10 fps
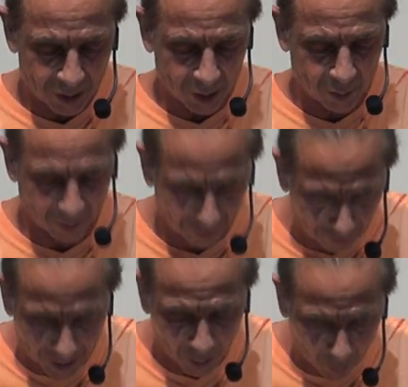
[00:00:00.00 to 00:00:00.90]
this
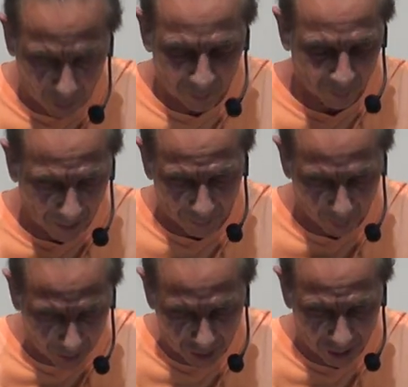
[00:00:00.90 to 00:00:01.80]
prophetic word in
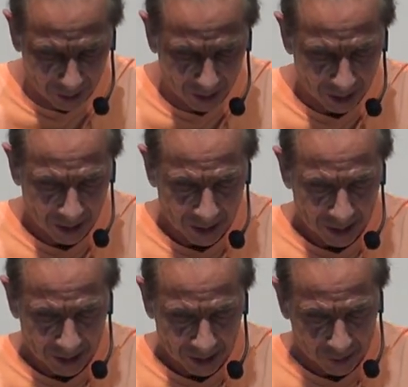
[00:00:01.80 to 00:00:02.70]
preparation,
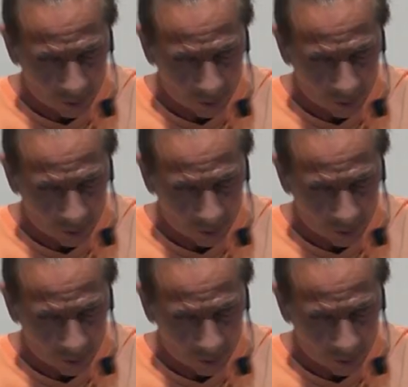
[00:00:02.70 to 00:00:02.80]
because